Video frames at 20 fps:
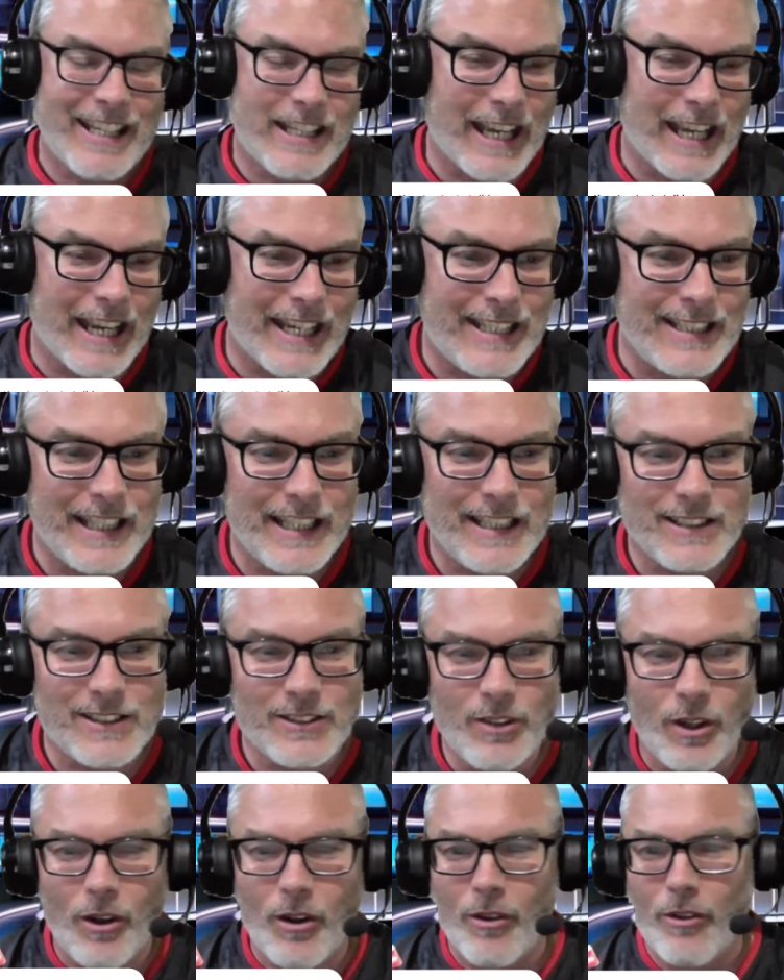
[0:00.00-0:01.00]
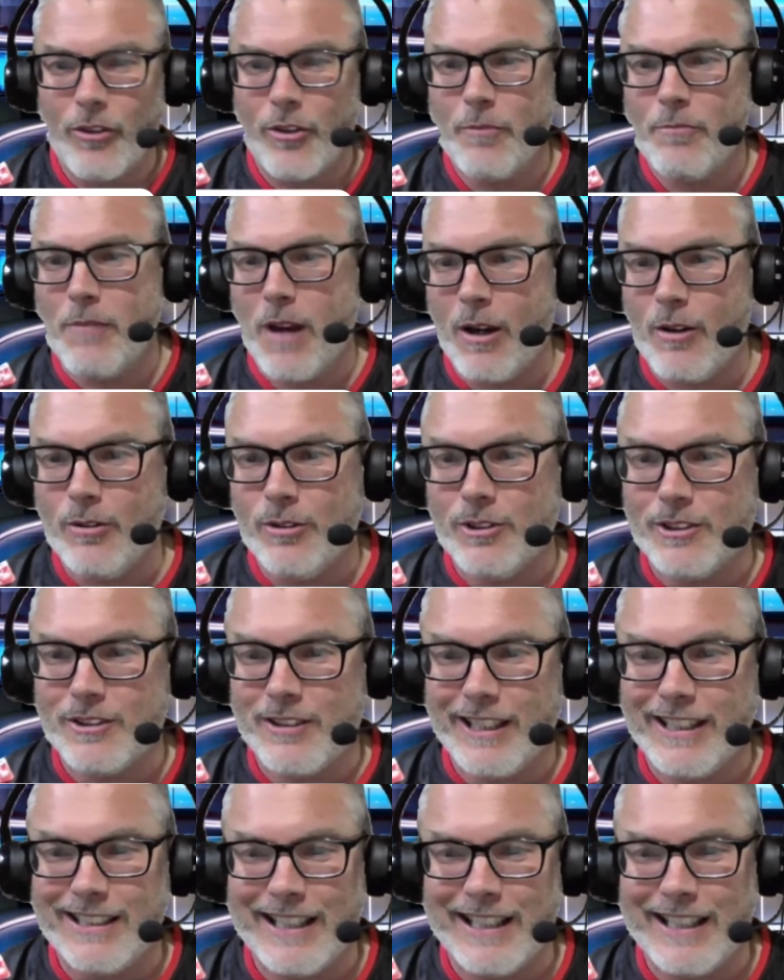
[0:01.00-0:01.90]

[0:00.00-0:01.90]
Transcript: Yeah, he, he's not the most...